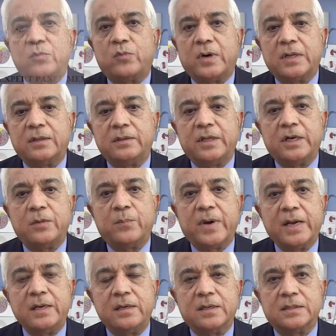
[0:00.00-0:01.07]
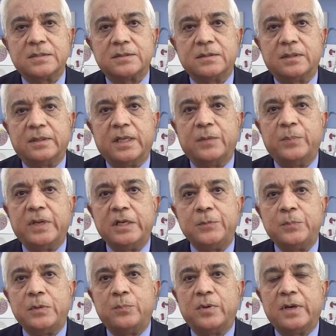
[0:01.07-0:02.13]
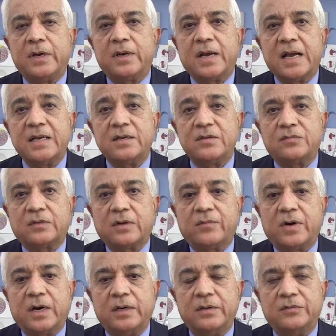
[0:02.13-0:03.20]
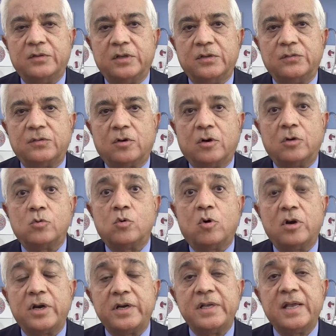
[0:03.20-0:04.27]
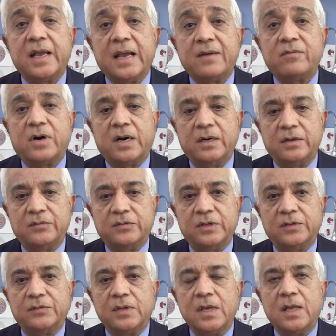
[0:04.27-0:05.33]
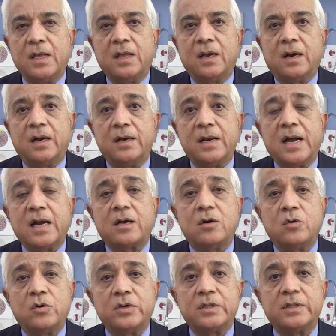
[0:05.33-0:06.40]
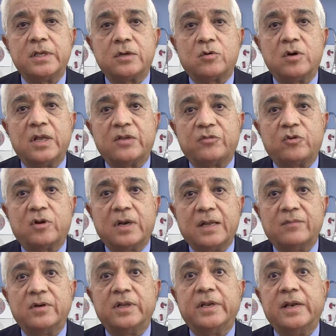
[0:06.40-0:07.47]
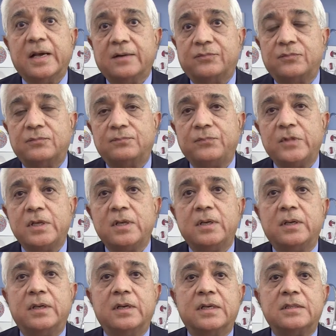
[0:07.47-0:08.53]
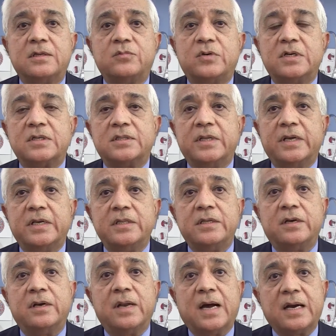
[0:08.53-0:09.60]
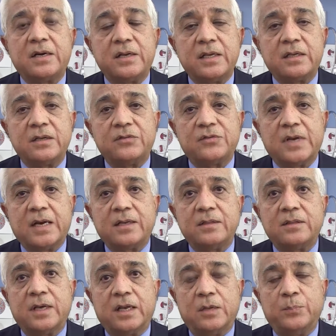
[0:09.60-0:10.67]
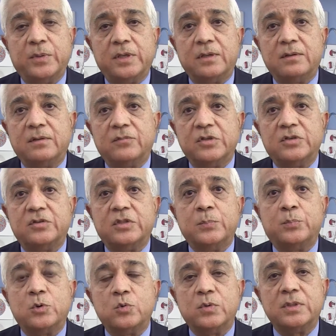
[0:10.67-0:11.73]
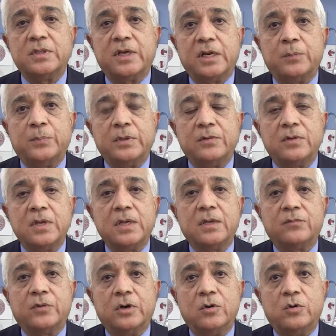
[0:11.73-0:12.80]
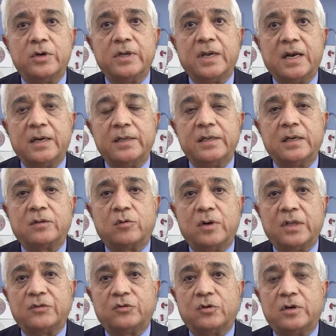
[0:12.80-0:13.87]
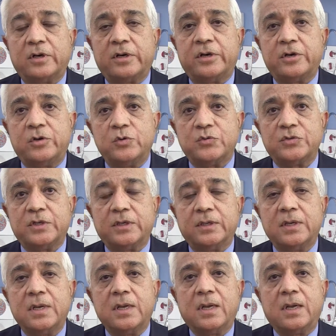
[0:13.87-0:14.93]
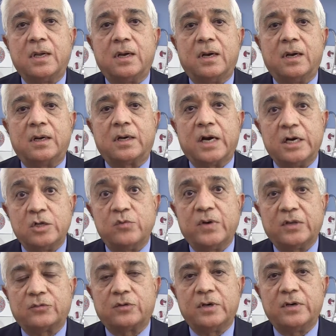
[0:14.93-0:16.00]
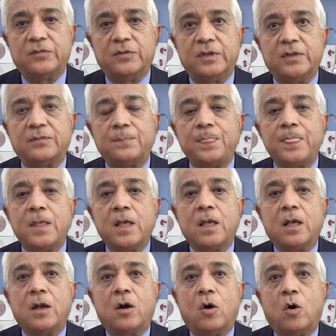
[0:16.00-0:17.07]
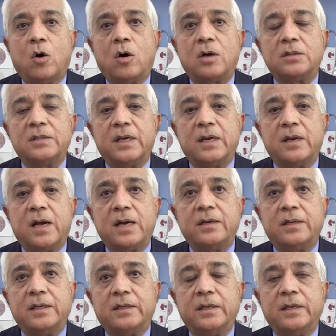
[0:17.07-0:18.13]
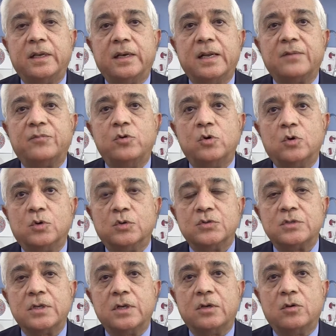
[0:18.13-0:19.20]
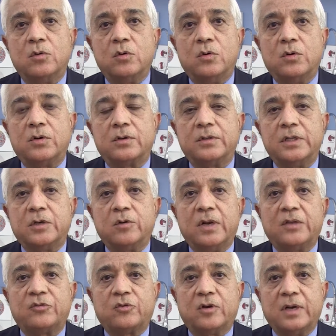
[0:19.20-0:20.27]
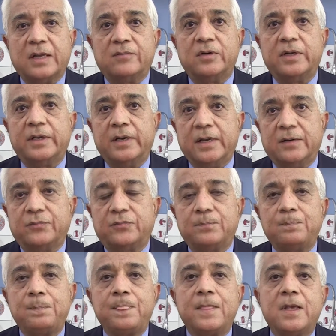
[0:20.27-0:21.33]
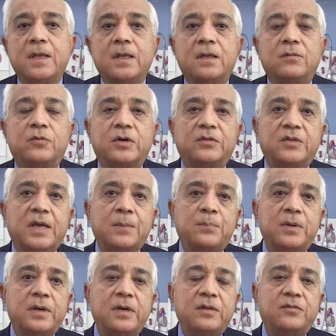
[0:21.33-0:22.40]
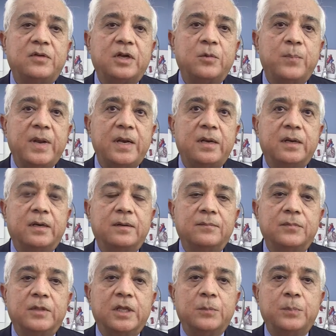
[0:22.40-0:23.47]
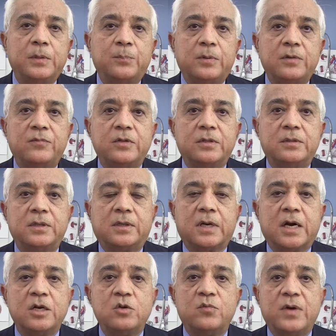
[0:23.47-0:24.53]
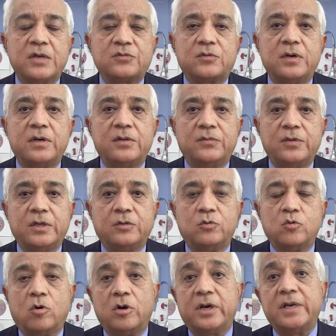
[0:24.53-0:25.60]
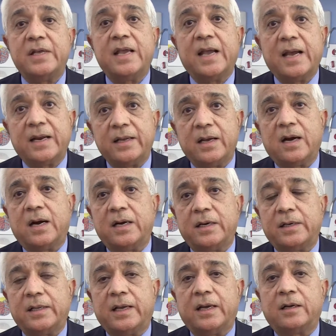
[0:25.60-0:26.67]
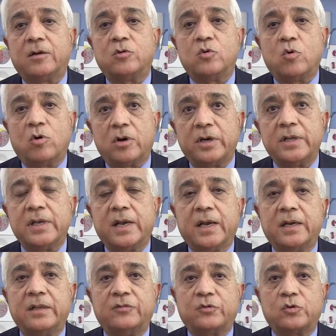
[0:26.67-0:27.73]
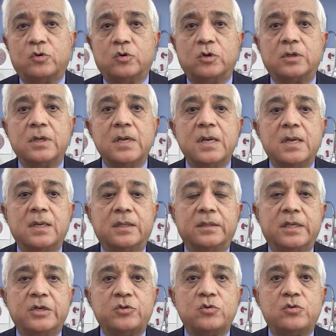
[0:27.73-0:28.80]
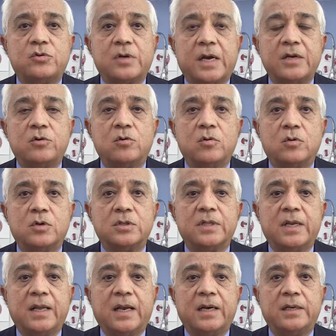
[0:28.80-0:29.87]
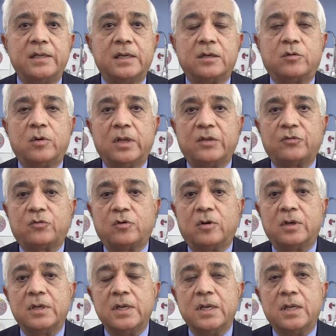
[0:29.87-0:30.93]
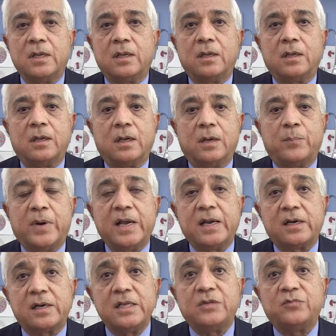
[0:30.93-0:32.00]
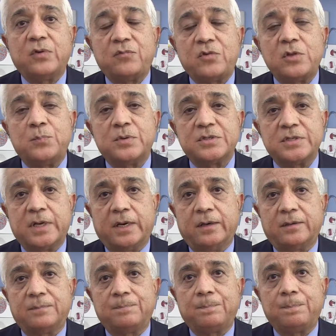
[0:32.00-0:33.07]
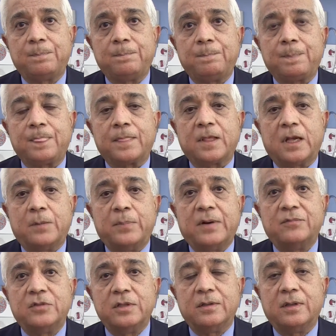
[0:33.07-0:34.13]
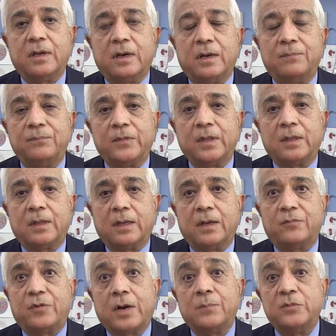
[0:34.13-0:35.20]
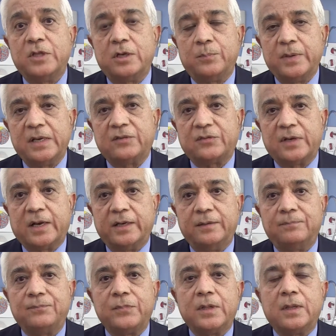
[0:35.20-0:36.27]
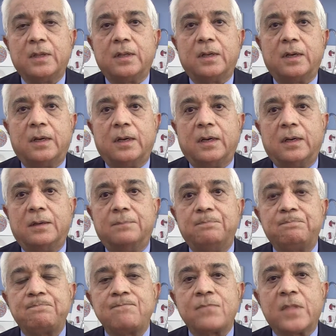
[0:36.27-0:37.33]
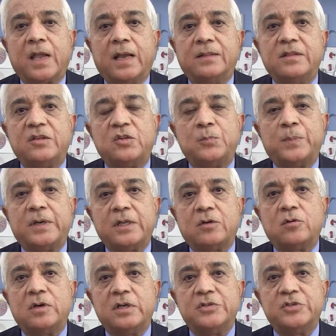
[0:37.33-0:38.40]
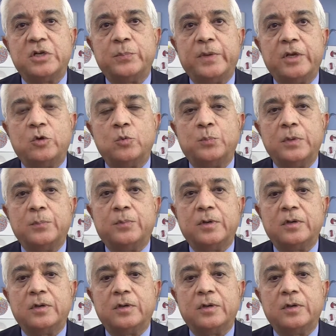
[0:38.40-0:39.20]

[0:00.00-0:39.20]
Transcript: one, they remind us that many people at high risk of heart disease or who already have heart disease are not lowering their cholesterol level enough. In other words, they're either not taking statin therapy, which is the proven therapy for lowering LDL cholesterol and reducing cardiovascular disease, or they are not taking enough dose to lower the cholesterol level enough. For example, it is recommended that people with the cardiovascular disease who already had a heart attack or who already had a stroke, they should try to lower their LDL cholesterol by at least 50% above from their baseline. And this is particularly germane to people